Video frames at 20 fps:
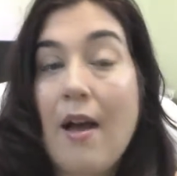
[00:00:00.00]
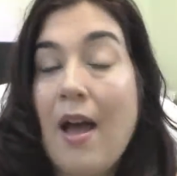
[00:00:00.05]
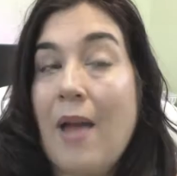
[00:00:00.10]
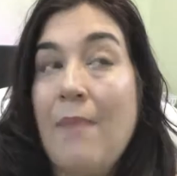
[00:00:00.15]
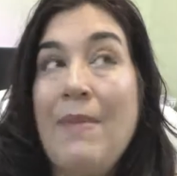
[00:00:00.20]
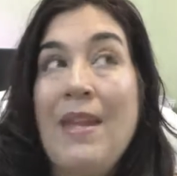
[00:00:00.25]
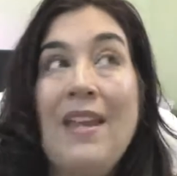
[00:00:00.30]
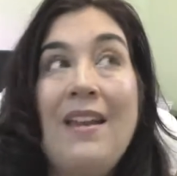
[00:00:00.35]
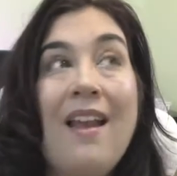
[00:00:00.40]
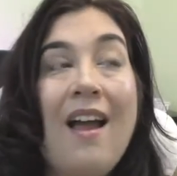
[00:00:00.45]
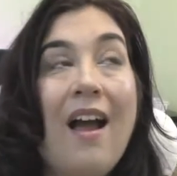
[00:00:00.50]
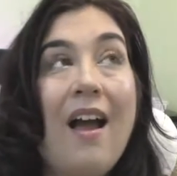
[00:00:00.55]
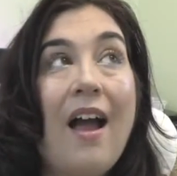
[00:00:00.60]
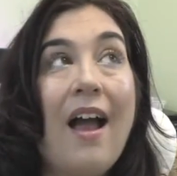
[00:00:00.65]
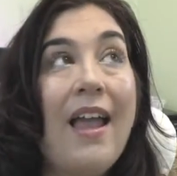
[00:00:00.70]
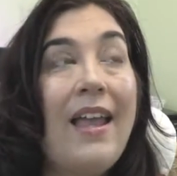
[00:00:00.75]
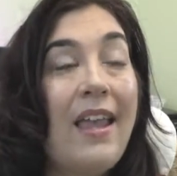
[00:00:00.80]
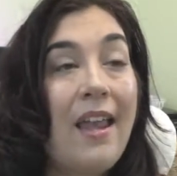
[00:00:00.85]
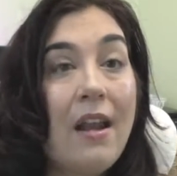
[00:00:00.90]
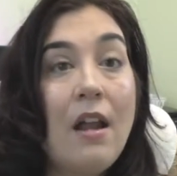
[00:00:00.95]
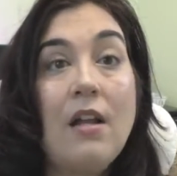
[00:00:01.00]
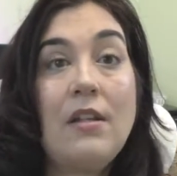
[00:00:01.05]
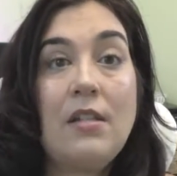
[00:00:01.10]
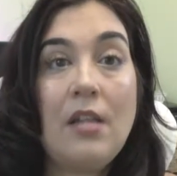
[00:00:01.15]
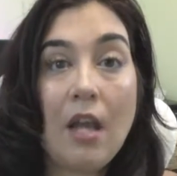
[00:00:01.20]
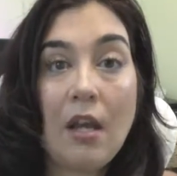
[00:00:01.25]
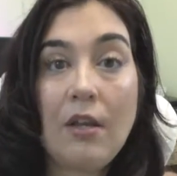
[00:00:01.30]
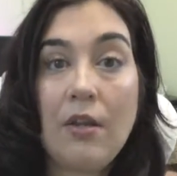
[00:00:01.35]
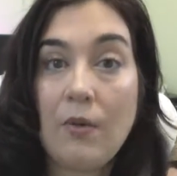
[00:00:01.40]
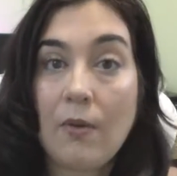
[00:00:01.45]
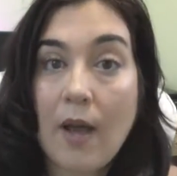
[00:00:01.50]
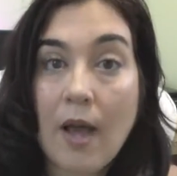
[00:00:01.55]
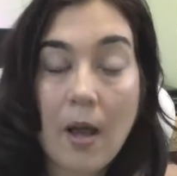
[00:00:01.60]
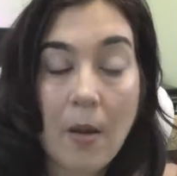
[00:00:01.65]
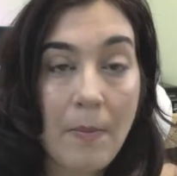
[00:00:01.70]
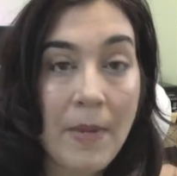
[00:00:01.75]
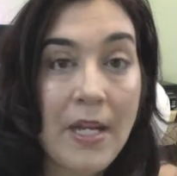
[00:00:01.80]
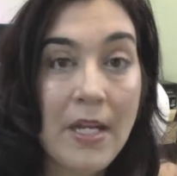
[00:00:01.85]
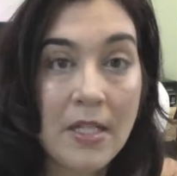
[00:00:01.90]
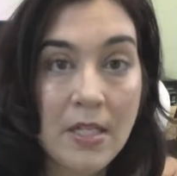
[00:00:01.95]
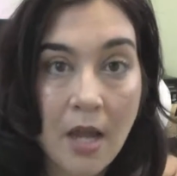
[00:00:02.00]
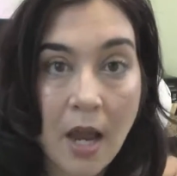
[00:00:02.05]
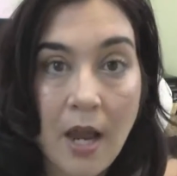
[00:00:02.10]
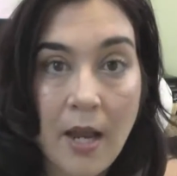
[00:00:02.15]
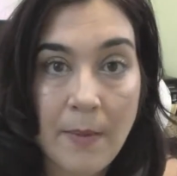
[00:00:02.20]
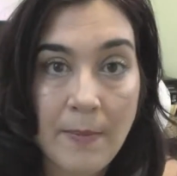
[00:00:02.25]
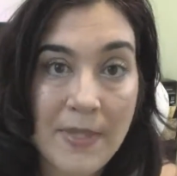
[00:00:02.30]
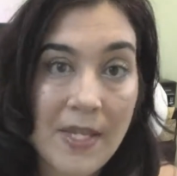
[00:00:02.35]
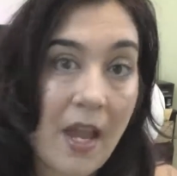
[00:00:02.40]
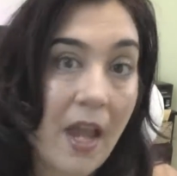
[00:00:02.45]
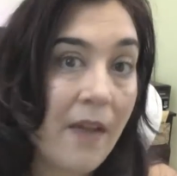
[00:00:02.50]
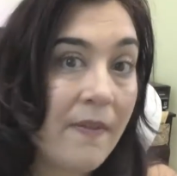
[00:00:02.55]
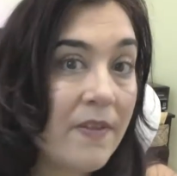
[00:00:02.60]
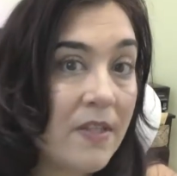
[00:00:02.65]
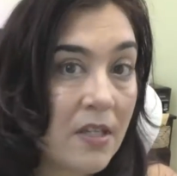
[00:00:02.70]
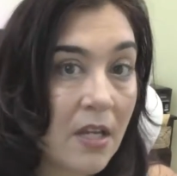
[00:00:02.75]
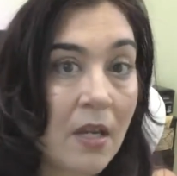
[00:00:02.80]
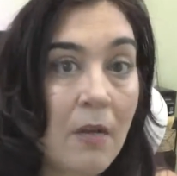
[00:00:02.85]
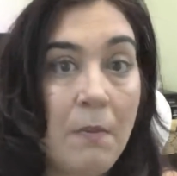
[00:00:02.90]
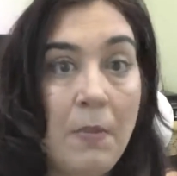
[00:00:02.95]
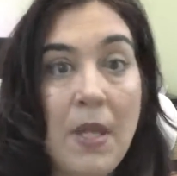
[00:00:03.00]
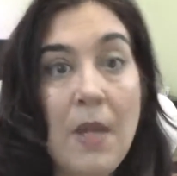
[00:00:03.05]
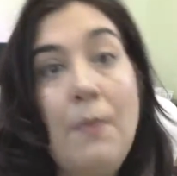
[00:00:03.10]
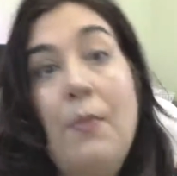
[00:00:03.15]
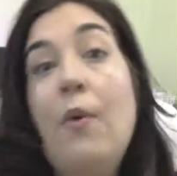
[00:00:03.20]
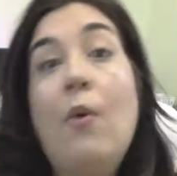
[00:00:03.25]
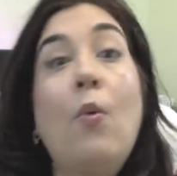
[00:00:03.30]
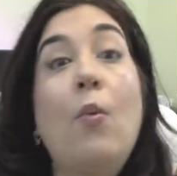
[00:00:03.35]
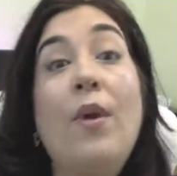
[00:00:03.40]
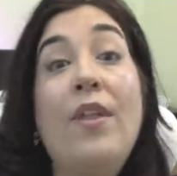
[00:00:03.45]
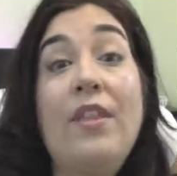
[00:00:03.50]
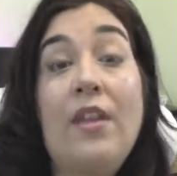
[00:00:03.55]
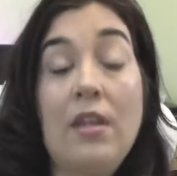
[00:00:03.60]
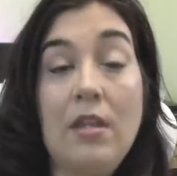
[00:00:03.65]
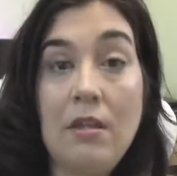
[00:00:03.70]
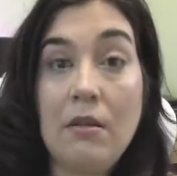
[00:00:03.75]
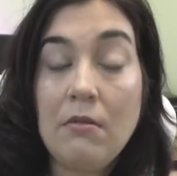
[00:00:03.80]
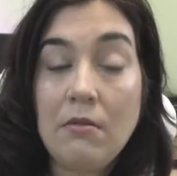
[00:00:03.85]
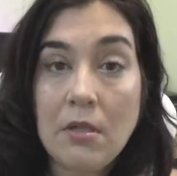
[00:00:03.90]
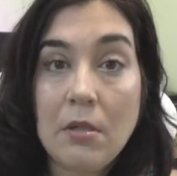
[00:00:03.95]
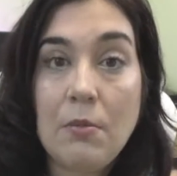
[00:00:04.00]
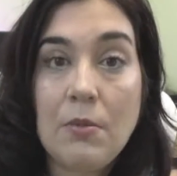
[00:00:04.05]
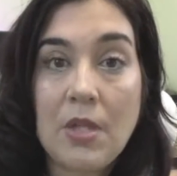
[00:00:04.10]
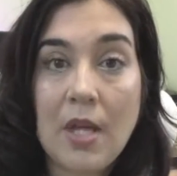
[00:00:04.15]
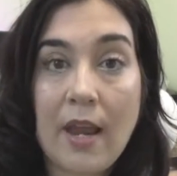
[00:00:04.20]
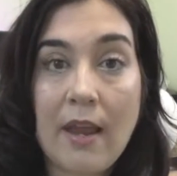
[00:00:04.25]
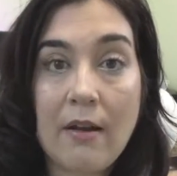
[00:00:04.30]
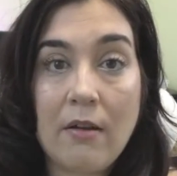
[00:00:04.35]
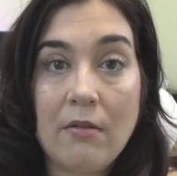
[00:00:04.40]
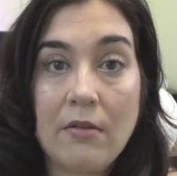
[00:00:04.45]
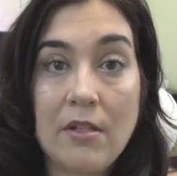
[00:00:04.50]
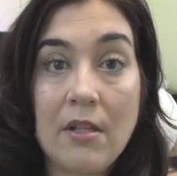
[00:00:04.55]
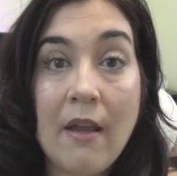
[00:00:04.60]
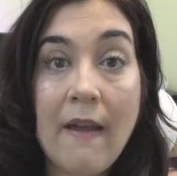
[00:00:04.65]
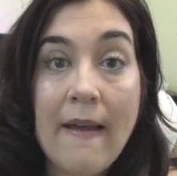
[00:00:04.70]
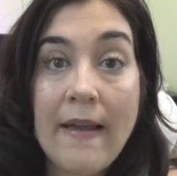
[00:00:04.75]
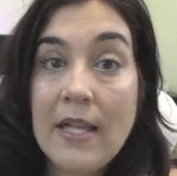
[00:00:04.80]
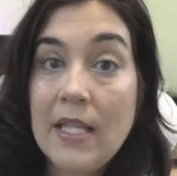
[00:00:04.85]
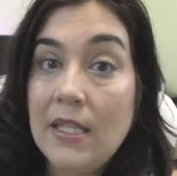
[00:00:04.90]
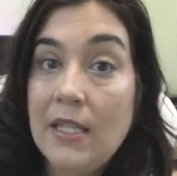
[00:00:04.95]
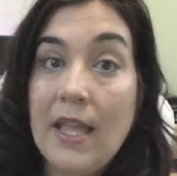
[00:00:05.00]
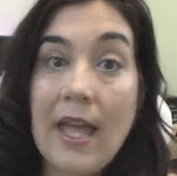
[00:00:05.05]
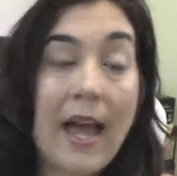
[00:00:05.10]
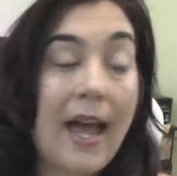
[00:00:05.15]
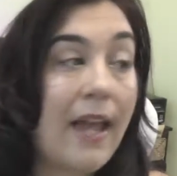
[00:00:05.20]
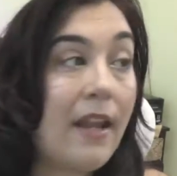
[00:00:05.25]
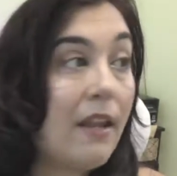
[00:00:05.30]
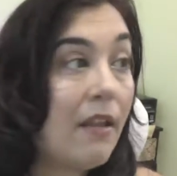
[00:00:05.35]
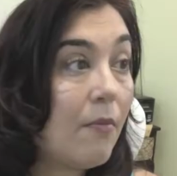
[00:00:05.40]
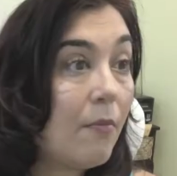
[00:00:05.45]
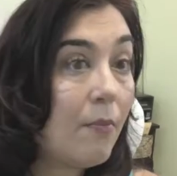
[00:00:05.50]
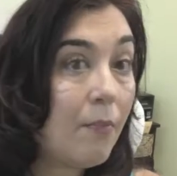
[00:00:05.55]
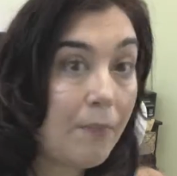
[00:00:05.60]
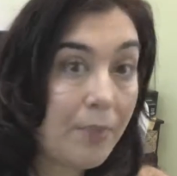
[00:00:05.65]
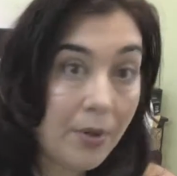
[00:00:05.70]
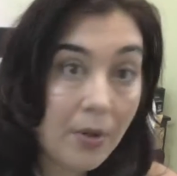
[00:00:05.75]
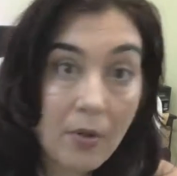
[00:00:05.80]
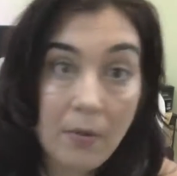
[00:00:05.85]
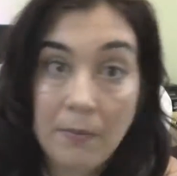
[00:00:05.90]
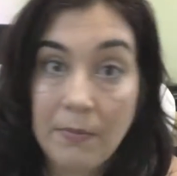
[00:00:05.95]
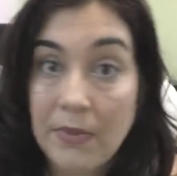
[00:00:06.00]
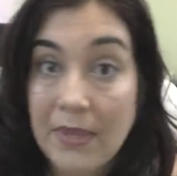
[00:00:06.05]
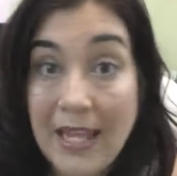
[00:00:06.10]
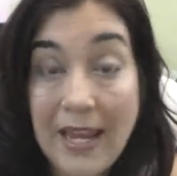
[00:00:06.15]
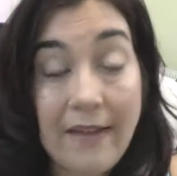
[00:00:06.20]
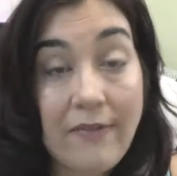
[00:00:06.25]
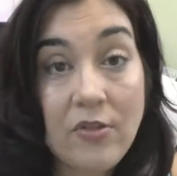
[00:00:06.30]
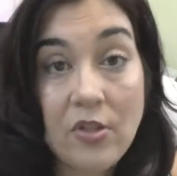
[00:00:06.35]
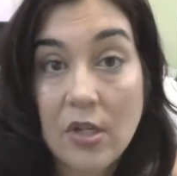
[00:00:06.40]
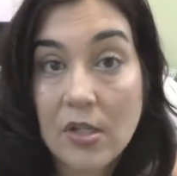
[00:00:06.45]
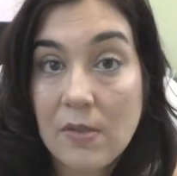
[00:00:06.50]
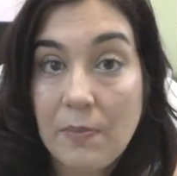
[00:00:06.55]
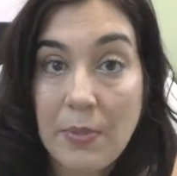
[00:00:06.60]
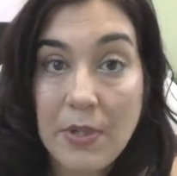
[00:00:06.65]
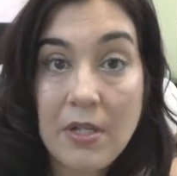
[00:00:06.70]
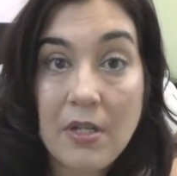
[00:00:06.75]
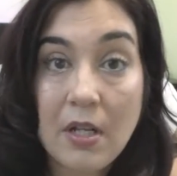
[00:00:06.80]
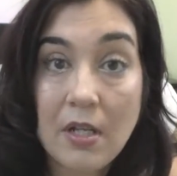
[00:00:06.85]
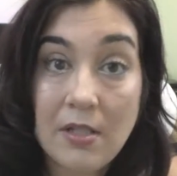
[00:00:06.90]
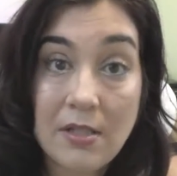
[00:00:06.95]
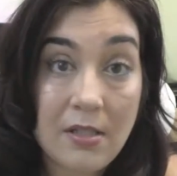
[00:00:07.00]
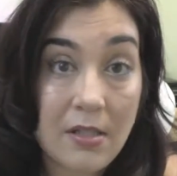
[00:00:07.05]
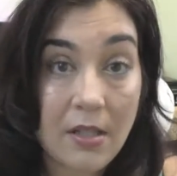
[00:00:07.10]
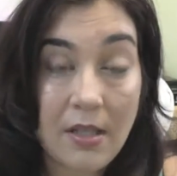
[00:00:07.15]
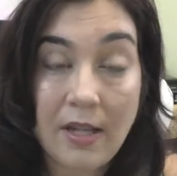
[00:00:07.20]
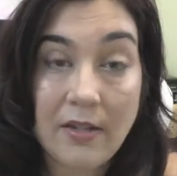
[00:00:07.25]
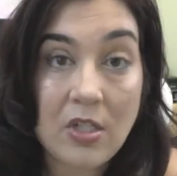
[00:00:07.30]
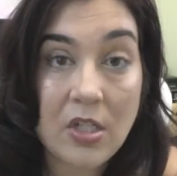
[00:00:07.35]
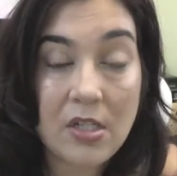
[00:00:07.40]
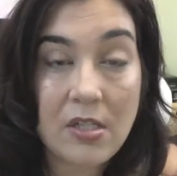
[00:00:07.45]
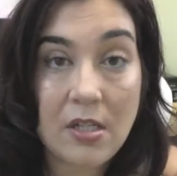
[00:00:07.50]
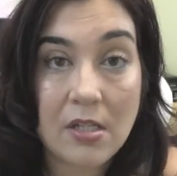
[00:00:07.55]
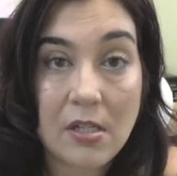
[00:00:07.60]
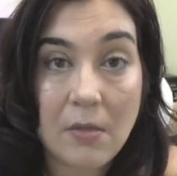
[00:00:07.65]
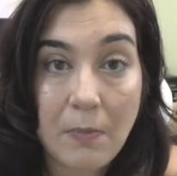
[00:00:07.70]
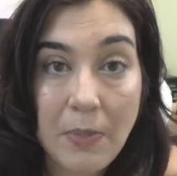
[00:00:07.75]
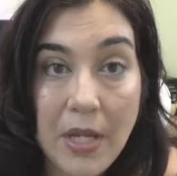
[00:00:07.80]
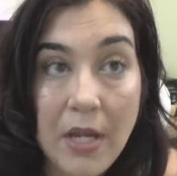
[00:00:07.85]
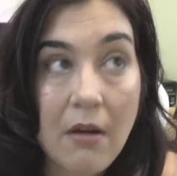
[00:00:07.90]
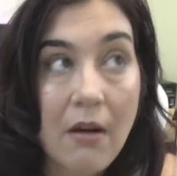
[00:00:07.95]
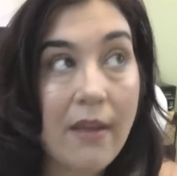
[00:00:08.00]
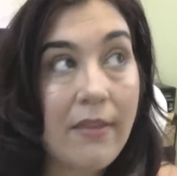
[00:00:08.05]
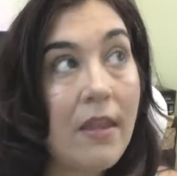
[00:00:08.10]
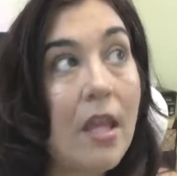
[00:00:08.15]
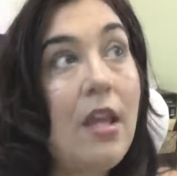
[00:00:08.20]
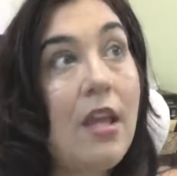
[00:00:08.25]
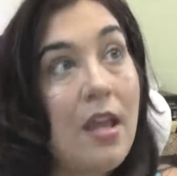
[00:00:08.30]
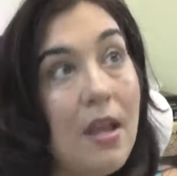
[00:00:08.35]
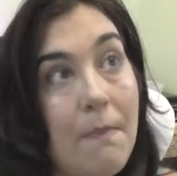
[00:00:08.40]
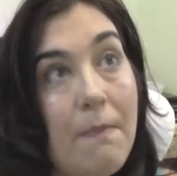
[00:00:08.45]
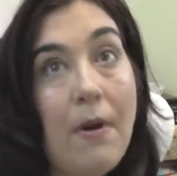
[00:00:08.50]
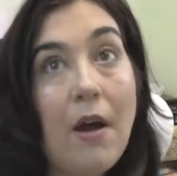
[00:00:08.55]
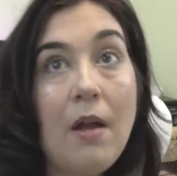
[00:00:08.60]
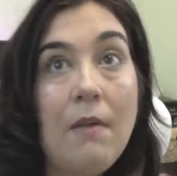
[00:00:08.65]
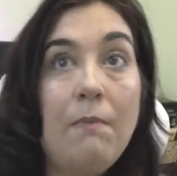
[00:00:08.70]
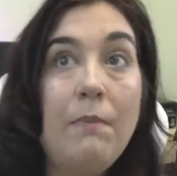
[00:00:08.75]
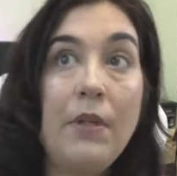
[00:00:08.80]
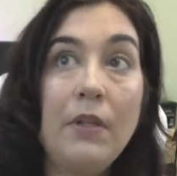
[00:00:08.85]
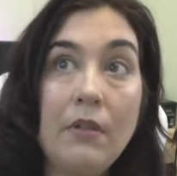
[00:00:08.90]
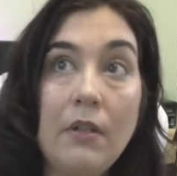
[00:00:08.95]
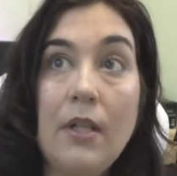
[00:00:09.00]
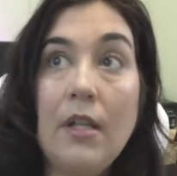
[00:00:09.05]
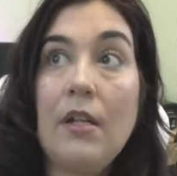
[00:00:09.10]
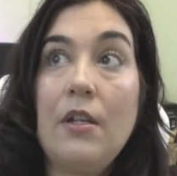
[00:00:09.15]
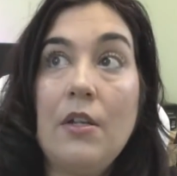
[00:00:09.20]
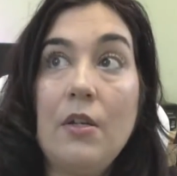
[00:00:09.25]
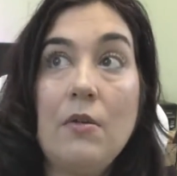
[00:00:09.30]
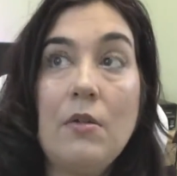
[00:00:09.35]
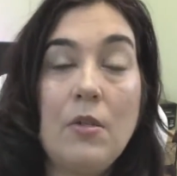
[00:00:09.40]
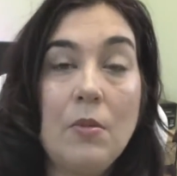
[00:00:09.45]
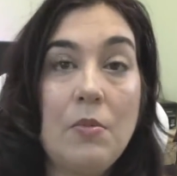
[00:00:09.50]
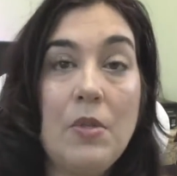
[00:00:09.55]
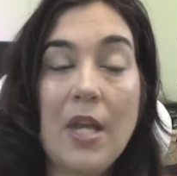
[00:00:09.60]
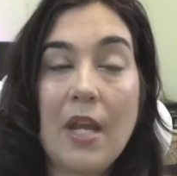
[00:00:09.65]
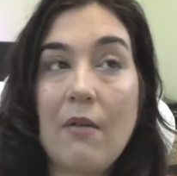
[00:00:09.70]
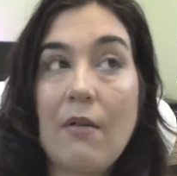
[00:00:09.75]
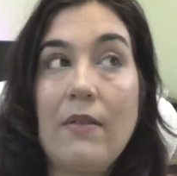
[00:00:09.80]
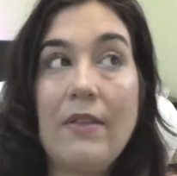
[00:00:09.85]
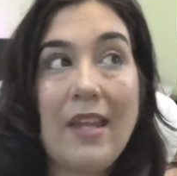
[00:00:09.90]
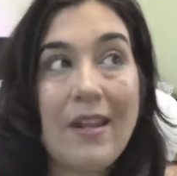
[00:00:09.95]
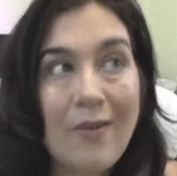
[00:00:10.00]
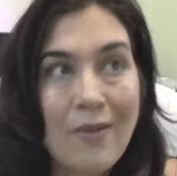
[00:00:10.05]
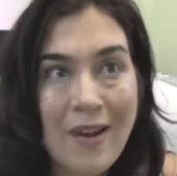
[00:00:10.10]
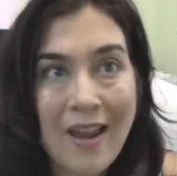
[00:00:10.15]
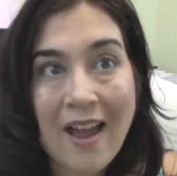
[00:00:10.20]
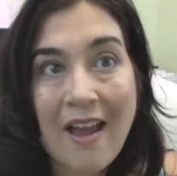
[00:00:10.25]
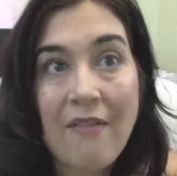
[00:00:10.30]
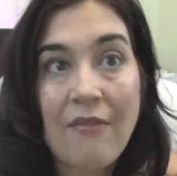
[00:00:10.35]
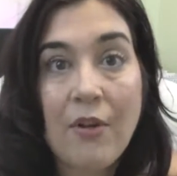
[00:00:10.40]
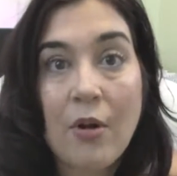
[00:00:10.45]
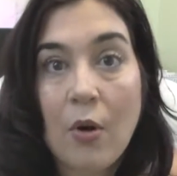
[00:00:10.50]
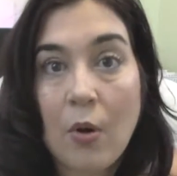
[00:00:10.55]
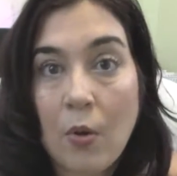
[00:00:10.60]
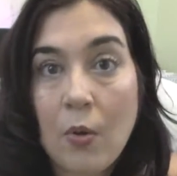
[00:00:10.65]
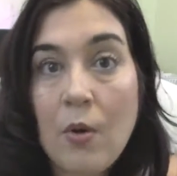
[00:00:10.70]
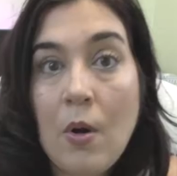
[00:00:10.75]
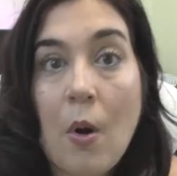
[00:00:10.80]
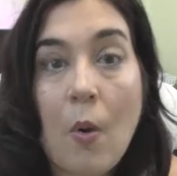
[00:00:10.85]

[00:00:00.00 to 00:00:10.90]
I mean, I cannot tell you how many times I have seen people with YouTube channels that, boom, they just disappear, and they keep on building a YouTube channel and they don't have their own